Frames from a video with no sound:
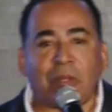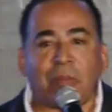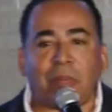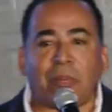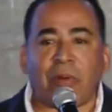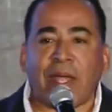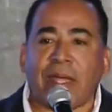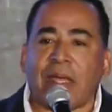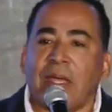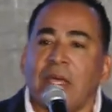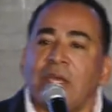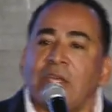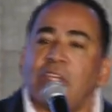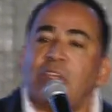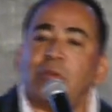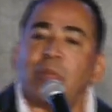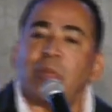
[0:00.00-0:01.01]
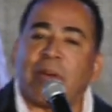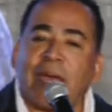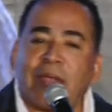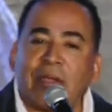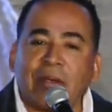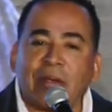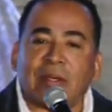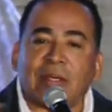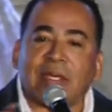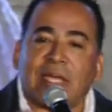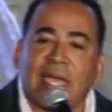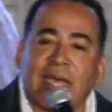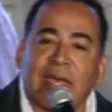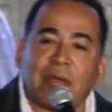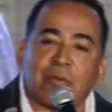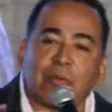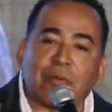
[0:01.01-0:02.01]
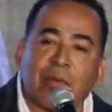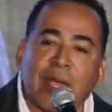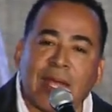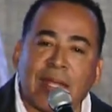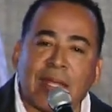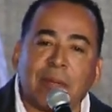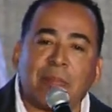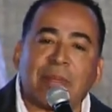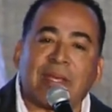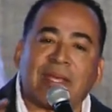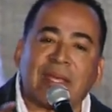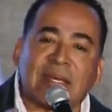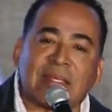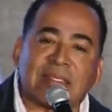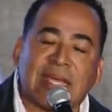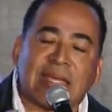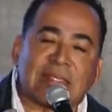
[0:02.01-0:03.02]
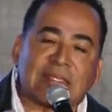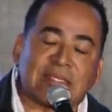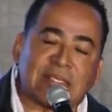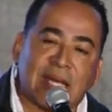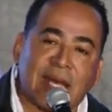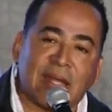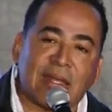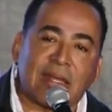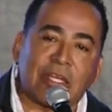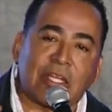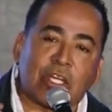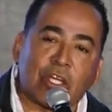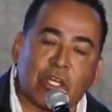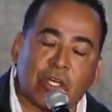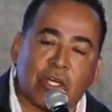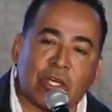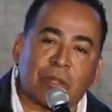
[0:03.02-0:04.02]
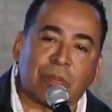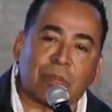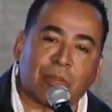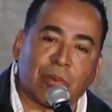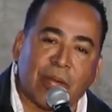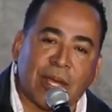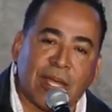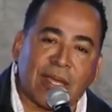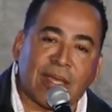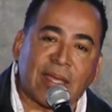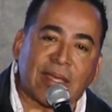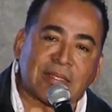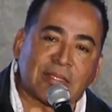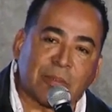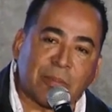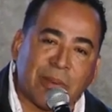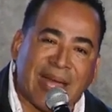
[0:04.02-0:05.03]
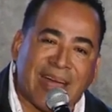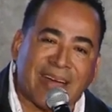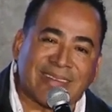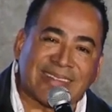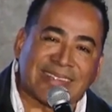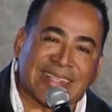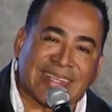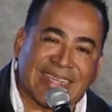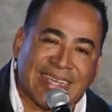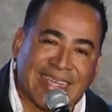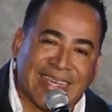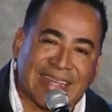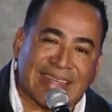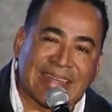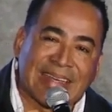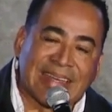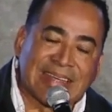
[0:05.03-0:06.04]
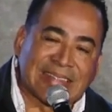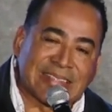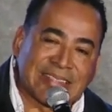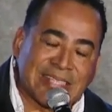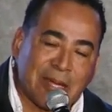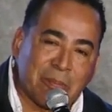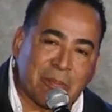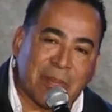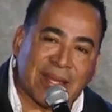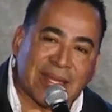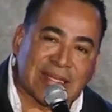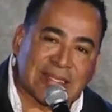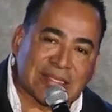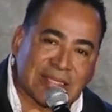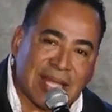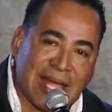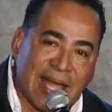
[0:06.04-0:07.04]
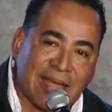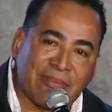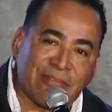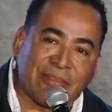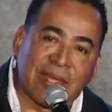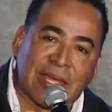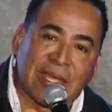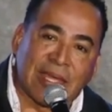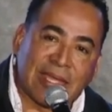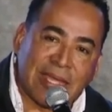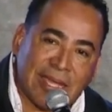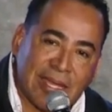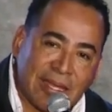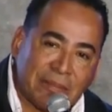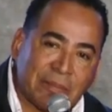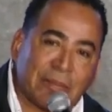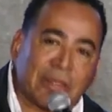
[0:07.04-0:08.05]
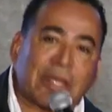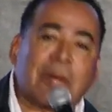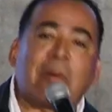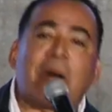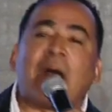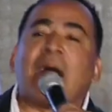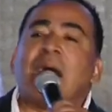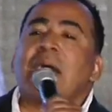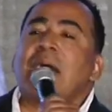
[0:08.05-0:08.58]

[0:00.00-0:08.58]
break. You better get ready, because a sudden good break is about to hit somebody's life. Come on,